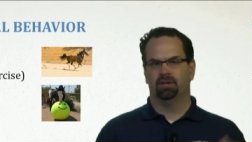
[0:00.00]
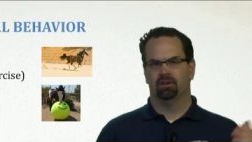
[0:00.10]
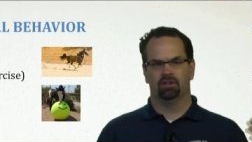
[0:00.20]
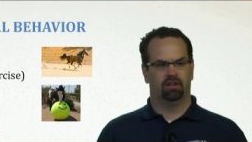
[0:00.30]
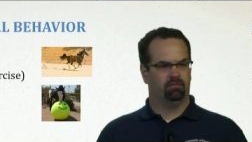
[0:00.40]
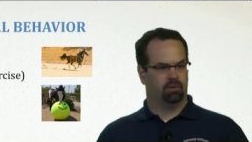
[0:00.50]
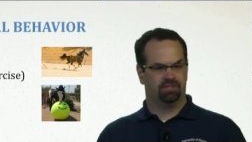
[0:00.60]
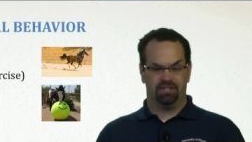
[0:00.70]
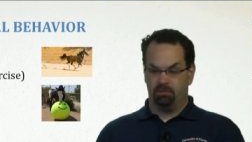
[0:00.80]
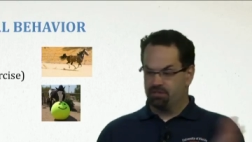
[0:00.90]
you can even
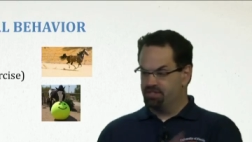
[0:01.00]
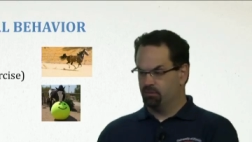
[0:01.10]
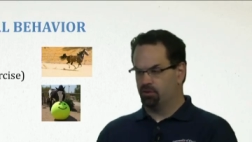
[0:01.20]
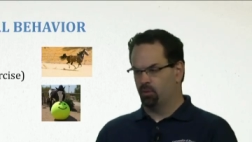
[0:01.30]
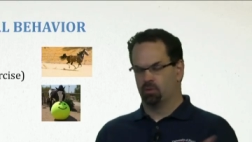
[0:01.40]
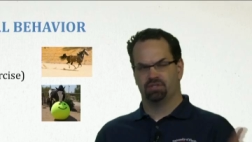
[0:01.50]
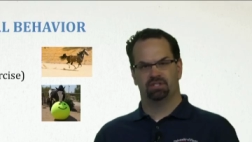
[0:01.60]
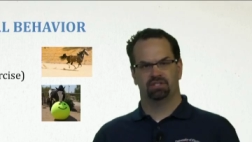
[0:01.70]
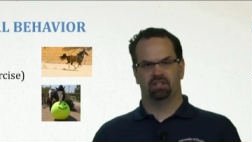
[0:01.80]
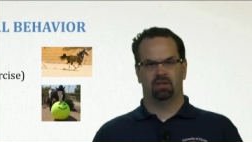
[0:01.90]
put zebras in with
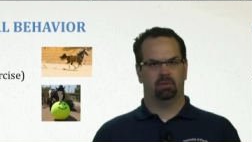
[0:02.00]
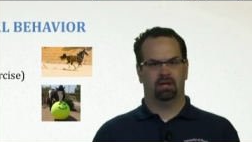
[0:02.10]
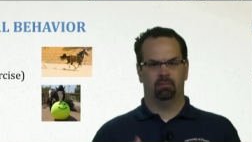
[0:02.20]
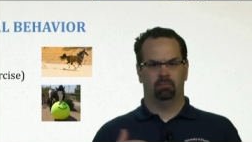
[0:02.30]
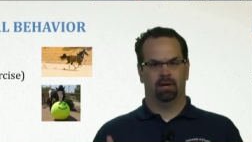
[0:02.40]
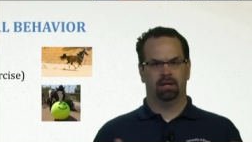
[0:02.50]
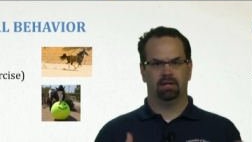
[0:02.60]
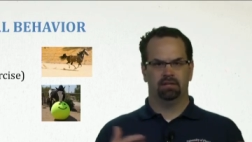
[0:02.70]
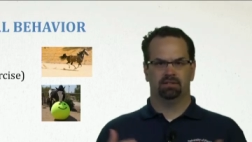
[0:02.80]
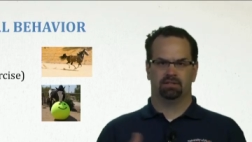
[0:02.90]
horses and they become
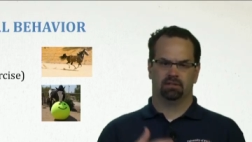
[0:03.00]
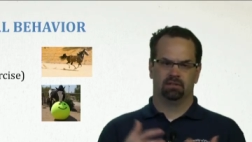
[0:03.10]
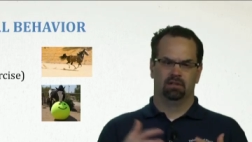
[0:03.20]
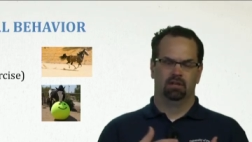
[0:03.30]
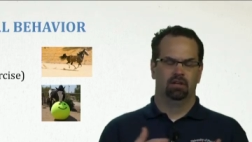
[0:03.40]
buddies, and